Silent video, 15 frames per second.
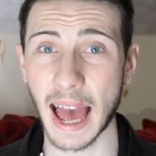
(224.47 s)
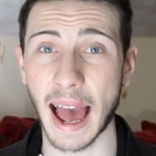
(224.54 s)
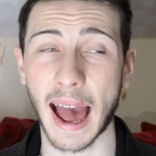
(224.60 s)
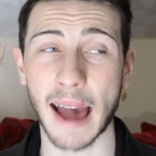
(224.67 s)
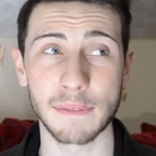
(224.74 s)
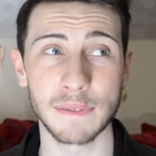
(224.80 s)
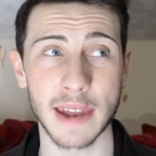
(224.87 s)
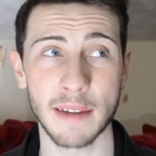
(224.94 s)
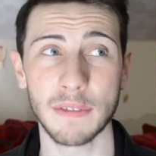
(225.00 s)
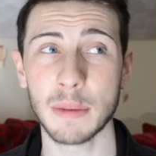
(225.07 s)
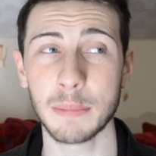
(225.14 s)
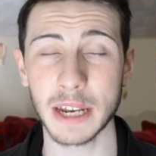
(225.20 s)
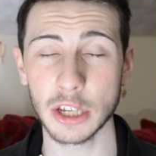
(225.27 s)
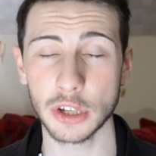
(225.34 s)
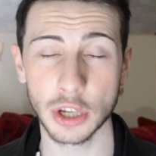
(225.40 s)
I've never
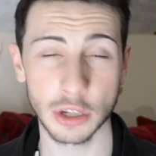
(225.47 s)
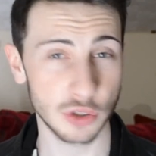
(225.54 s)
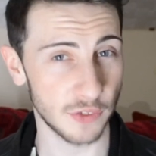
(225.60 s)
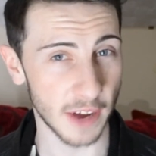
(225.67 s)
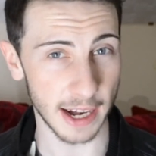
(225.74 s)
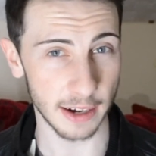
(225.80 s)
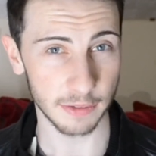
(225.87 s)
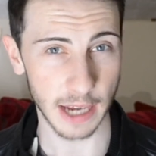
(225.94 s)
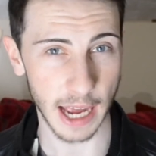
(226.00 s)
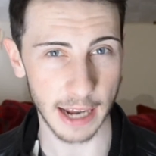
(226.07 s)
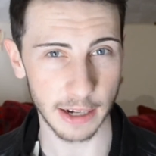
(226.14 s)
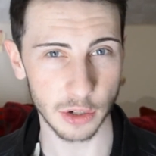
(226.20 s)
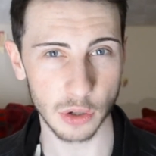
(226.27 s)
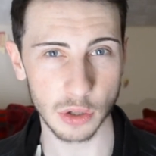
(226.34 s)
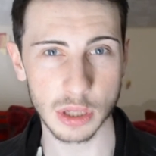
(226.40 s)
been a huge fan of
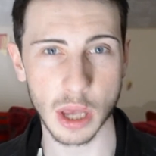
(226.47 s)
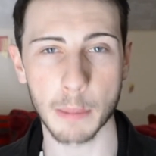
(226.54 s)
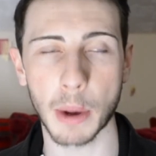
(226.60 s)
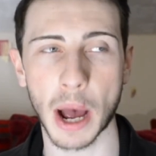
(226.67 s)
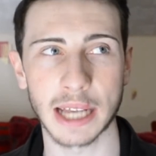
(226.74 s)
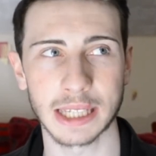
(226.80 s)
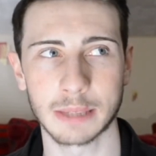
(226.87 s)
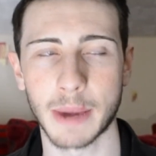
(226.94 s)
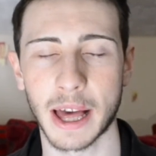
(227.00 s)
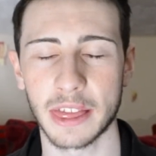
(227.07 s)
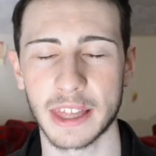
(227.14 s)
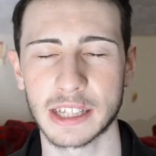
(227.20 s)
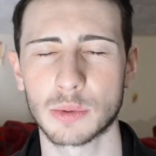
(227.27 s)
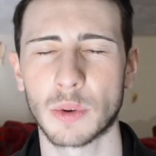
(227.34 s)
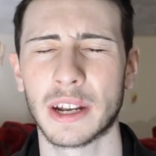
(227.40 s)
candles, but I smelt
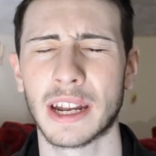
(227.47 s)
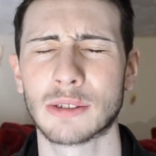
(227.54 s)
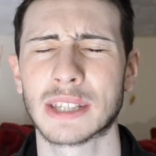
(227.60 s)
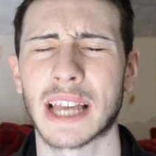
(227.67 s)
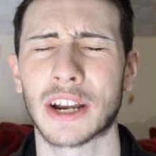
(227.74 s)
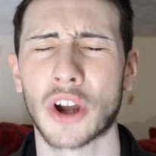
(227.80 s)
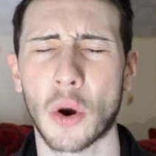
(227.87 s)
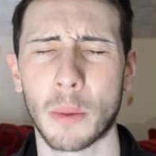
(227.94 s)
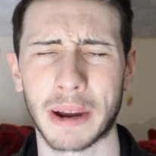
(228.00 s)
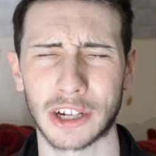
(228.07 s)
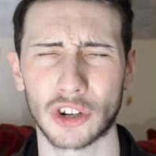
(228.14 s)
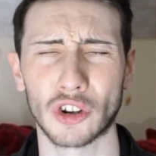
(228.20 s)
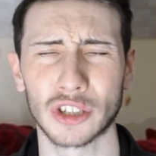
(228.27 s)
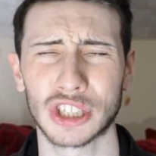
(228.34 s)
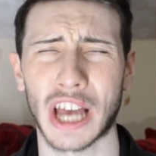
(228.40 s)
this one and I was like, oh my
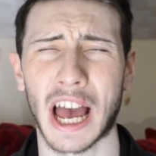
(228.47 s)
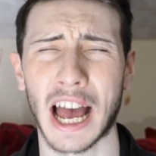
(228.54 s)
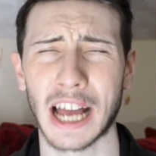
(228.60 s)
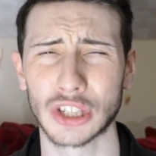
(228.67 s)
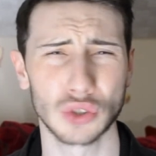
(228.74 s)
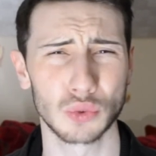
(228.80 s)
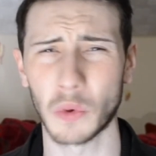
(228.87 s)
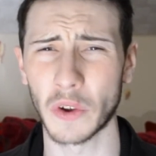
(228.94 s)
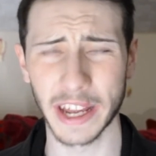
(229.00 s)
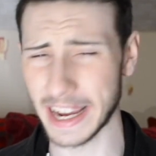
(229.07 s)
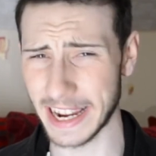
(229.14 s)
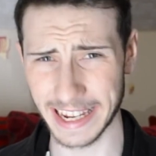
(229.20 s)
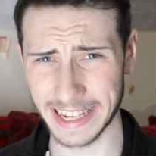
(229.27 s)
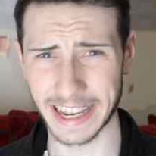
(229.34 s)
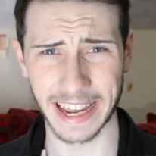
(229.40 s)
gosh, I just want to
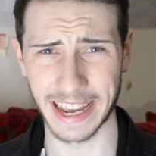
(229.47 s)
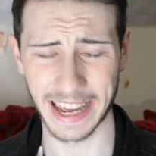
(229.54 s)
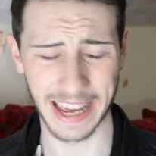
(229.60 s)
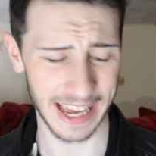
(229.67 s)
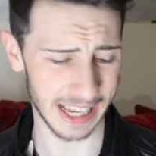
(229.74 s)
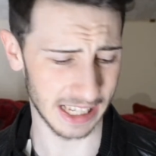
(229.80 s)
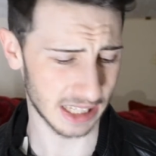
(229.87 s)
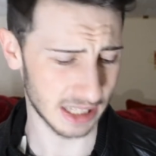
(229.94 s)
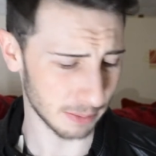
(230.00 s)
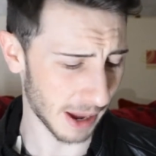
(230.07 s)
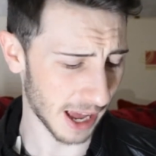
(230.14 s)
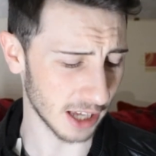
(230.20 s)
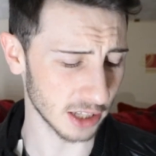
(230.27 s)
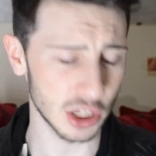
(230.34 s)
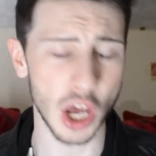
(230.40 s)
eat it. It
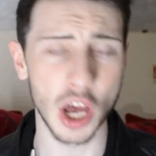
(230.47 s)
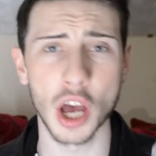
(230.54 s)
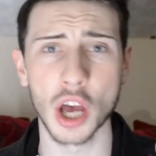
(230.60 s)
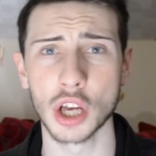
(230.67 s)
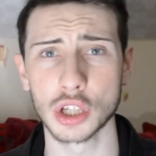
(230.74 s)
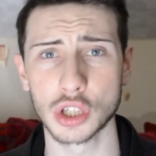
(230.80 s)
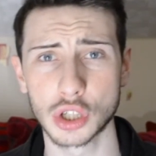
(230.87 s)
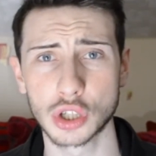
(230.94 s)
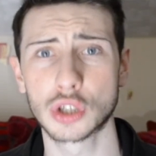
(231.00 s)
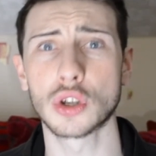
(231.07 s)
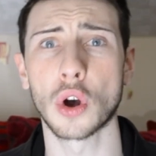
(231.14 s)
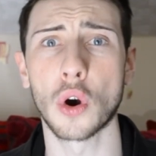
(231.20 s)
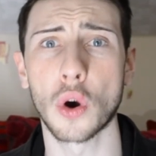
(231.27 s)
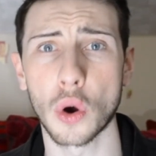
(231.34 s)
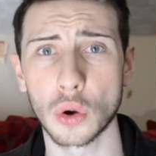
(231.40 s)
smells
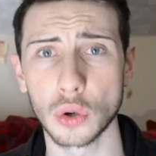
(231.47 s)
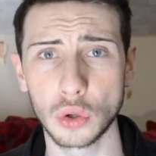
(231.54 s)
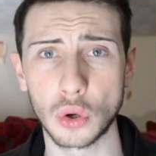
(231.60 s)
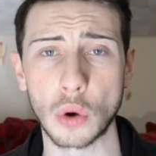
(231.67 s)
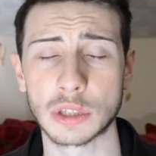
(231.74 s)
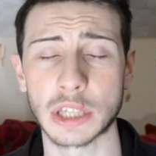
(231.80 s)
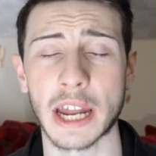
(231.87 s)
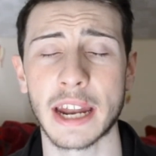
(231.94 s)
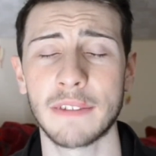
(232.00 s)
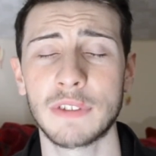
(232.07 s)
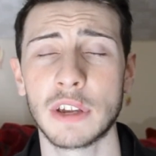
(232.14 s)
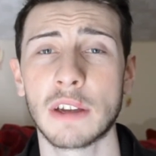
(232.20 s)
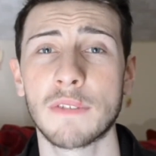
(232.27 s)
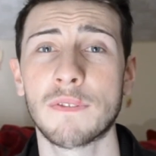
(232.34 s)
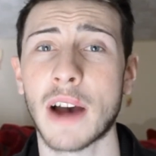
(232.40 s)
so good, and if
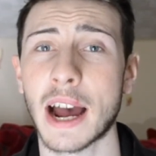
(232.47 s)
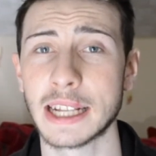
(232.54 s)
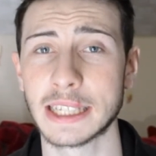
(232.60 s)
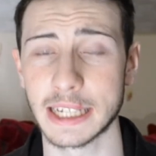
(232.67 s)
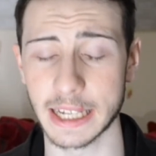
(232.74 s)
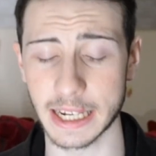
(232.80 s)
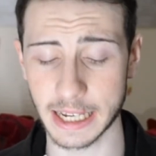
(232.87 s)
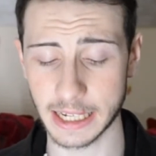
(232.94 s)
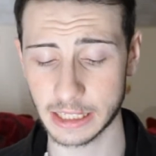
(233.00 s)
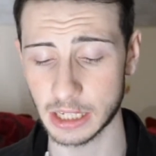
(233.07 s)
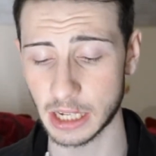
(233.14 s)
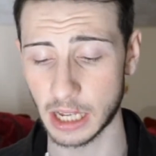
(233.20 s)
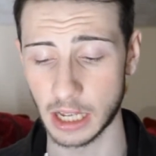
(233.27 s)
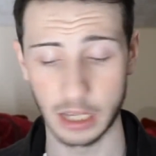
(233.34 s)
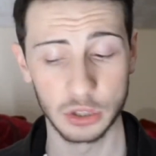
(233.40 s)
you can find it, you need
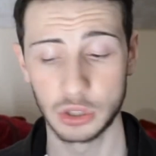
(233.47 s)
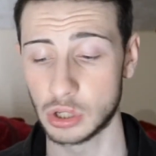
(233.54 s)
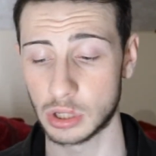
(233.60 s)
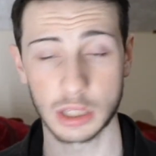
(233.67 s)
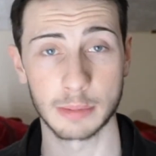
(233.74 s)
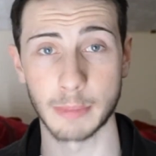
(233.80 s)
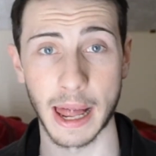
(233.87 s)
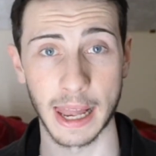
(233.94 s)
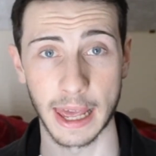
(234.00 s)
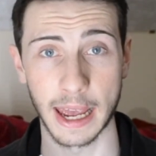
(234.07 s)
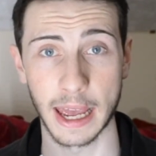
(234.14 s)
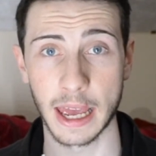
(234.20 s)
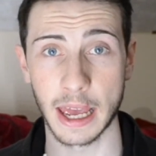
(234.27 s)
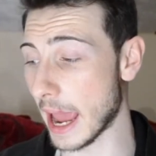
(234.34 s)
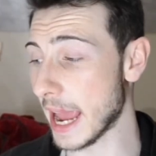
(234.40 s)
to just smell it.
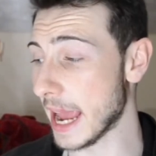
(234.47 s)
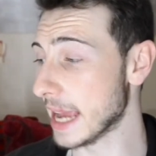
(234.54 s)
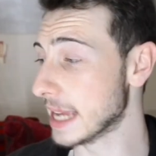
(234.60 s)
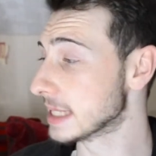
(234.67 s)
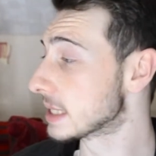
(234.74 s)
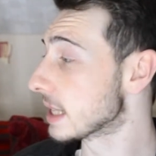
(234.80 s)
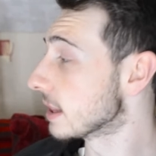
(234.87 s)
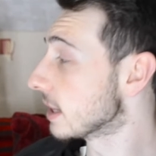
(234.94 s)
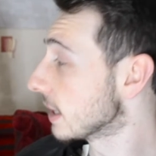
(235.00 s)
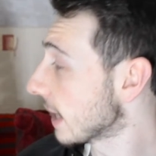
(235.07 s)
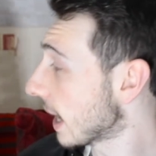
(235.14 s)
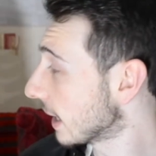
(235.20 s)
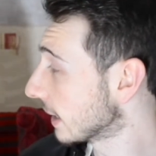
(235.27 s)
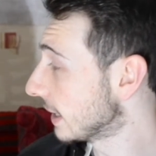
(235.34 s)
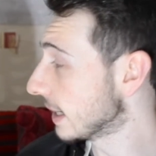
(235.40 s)
It is the
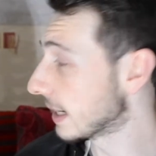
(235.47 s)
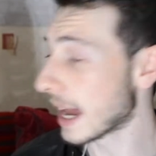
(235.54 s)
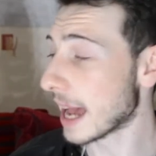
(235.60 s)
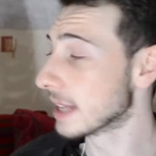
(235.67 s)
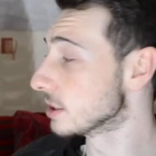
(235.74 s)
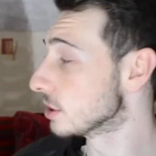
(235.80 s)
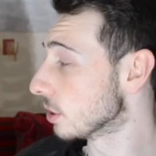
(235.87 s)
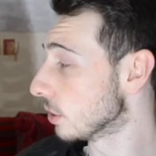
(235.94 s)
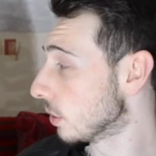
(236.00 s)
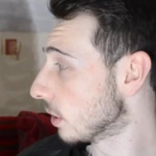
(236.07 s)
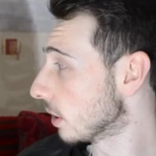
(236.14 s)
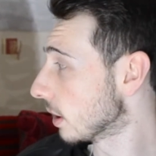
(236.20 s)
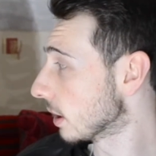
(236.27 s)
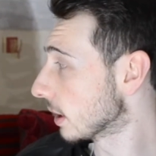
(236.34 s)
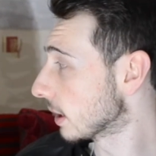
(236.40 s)
Yankee Candle
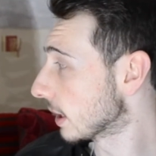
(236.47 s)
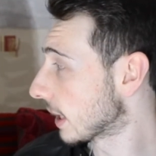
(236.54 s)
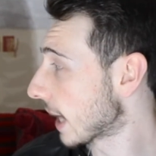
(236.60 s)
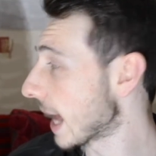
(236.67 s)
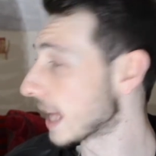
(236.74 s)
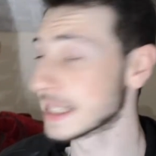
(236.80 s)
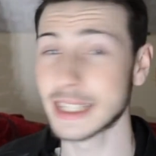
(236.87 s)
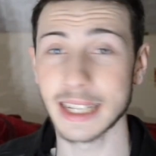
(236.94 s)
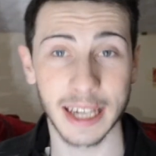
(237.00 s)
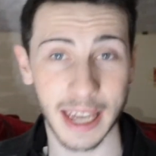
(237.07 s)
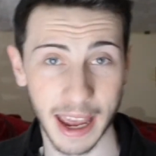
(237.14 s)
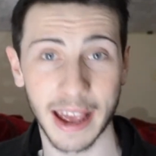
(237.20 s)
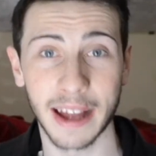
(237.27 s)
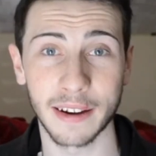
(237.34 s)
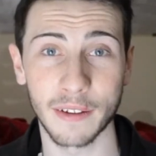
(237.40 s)
Candy
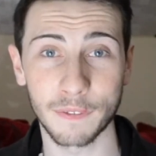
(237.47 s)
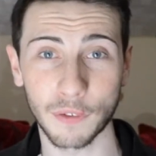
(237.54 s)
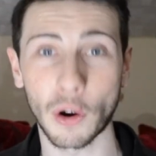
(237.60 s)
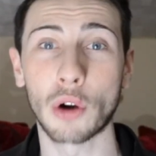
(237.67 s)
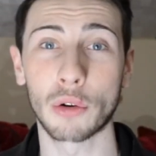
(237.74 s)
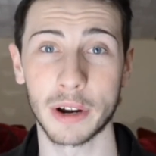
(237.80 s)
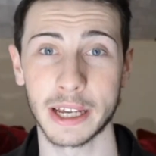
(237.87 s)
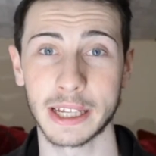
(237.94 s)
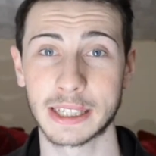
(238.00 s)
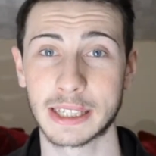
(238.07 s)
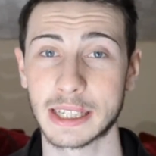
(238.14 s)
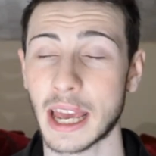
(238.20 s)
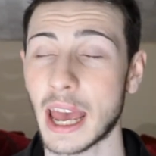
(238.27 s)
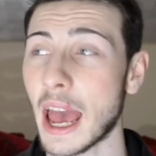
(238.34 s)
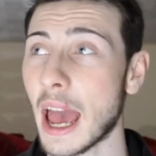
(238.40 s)
Cane
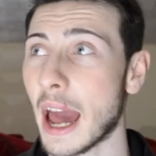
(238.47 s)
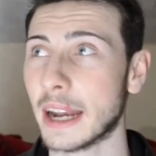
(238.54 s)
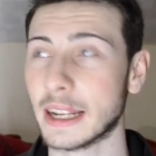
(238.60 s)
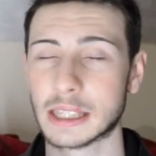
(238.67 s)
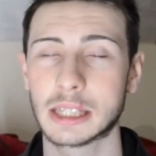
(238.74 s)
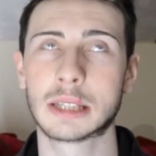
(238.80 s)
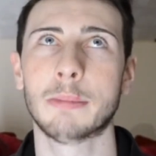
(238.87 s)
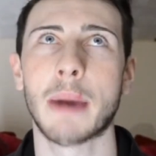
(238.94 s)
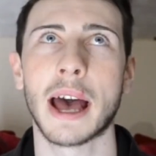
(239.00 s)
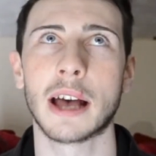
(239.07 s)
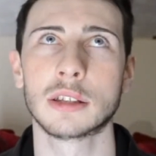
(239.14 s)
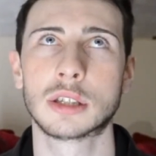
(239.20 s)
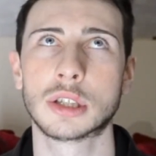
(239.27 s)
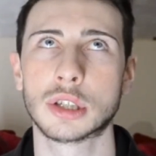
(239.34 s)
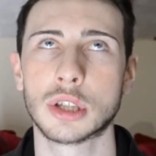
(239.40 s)
Forest, and it
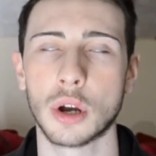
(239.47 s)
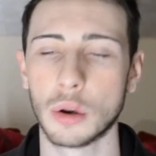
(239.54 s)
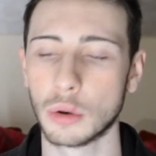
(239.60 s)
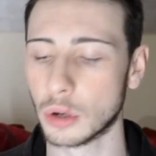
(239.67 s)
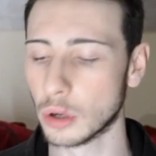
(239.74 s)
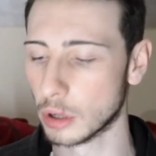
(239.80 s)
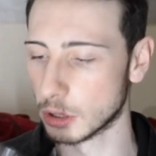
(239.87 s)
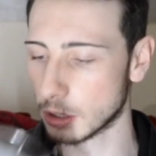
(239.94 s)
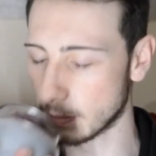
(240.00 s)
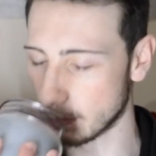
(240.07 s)
smells so good.